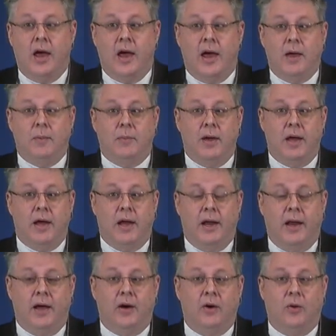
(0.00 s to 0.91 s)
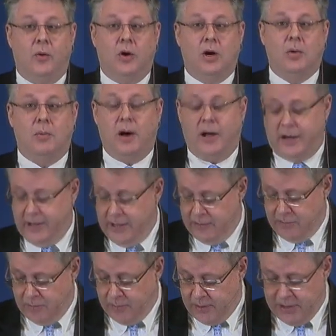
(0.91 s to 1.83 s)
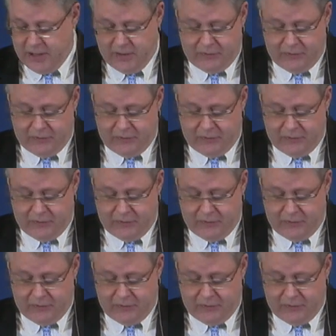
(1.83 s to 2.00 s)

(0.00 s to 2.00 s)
amen. Well, come on in, everybody.